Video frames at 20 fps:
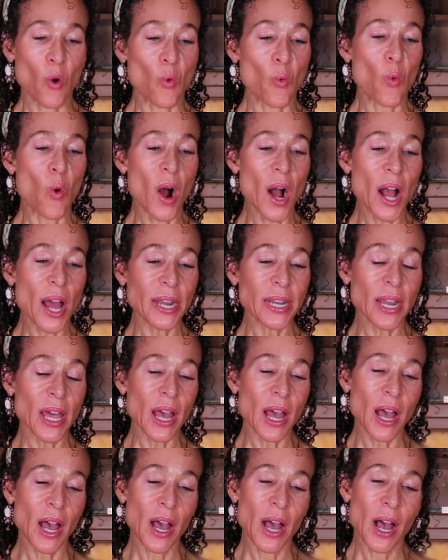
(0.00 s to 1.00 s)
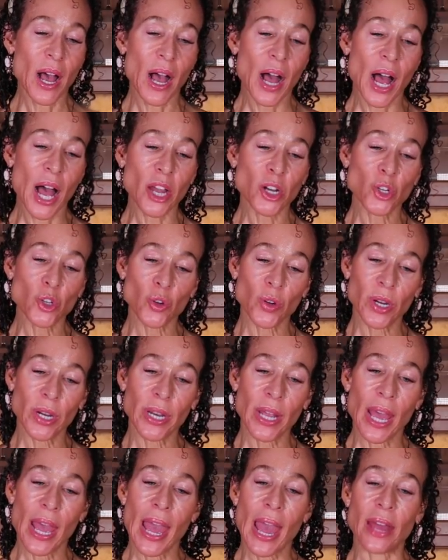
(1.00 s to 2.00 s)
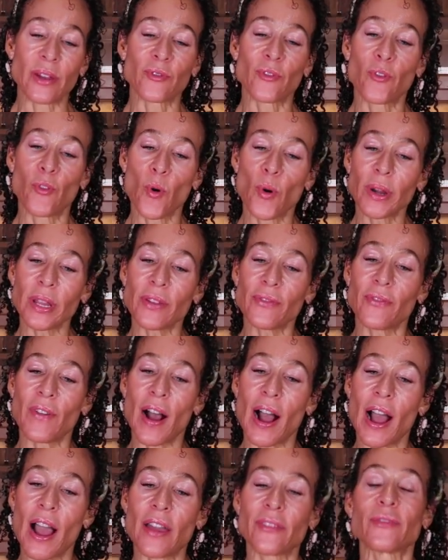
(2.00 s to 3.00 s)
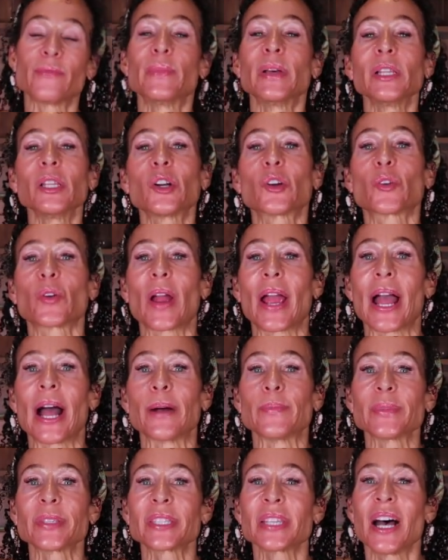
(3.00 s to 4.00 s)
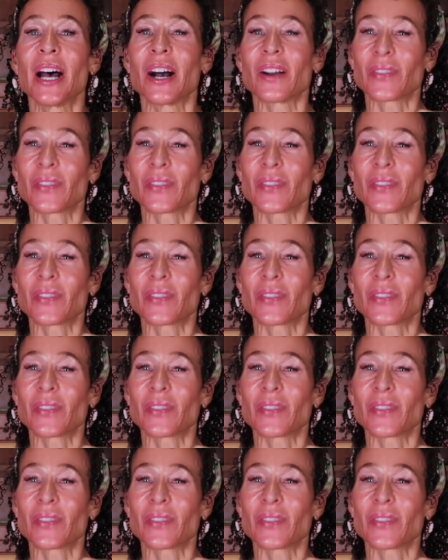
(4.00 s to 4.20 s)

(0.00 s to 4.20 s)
145 milligrams